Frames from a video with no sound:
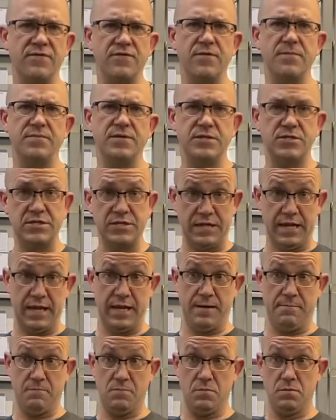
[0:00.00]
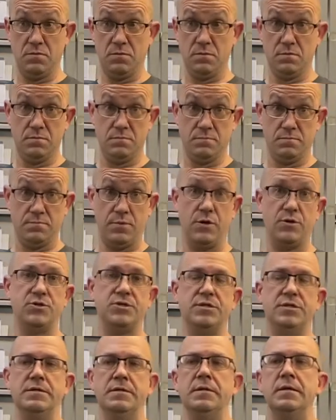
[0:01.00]
from the same
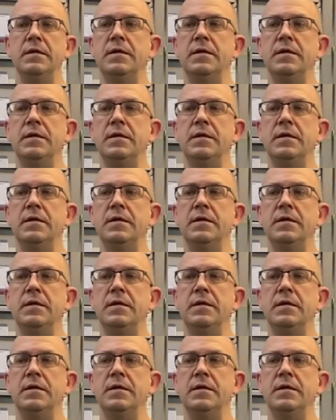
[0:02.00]
person.